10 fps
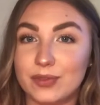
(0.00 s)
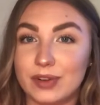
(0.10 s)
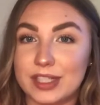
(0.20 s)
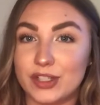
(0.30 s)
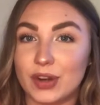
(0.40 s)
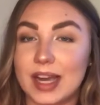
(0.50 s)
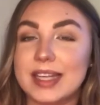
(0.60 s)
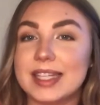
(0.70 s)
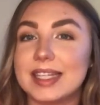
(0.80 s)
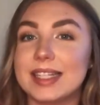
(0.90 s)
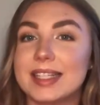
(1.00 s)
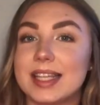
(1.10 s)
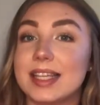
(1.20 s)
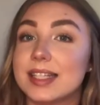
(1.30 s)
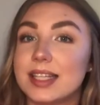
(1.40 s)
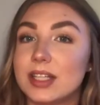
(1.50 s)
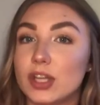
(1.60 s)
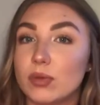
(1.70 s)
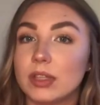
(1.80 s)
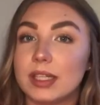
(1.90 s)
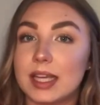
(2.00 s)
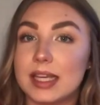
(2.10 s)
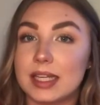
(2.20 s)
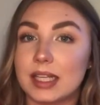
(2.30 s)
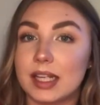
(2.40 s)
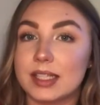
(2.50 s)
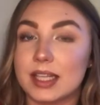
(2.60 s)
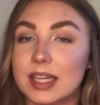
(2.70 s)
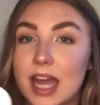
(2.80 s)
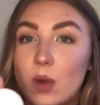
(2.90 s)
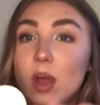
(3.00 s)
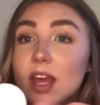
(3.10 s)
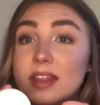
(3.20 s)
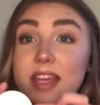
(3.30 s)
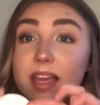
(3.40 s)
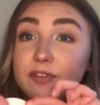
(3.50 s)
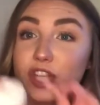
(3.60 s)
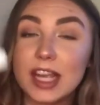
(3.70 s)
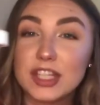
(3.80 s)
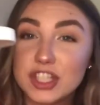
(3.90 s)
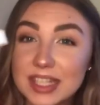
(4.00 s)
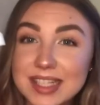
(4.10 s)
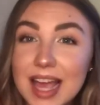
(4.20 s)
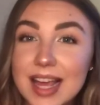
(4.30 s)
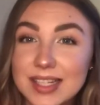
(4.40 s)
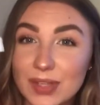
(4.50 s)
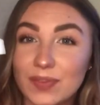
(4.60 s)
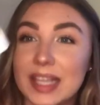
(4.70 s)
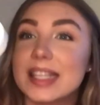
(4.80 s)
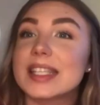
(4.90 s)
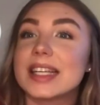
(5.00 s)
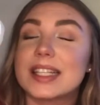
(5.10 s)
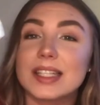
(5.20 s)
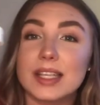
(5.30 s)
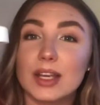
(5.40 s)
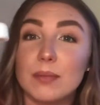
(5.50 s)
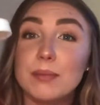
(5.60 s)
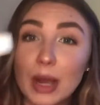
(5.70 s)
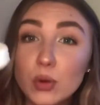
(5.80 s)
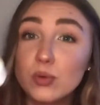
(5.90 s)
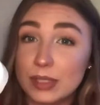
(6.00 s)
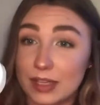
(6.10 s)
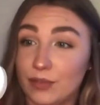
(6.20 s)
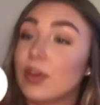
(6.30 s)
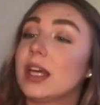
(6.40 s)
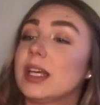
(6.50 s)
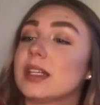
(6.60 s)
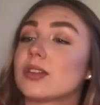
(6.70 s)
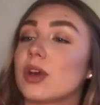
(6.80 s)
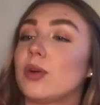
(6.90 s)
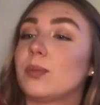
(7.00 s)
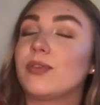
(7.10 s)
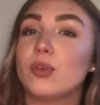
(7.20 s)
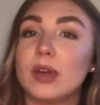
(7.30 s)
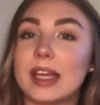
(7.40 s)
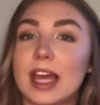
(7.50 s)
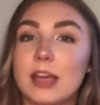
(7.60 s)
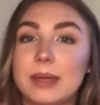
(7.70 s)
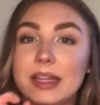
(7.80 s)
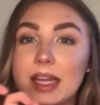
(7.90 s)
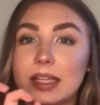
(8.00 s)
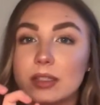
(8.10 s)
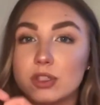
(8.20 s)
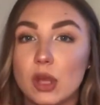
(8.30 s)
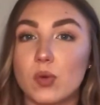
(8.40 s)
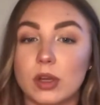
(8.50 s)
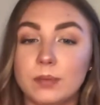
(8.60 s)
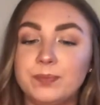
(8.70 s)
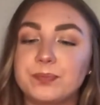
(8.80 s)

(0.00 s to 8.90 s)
already tried. It is the Teetotaler Naked Cleanser. Now, they have changed the size of this. It is massive. So before it came in like a little token,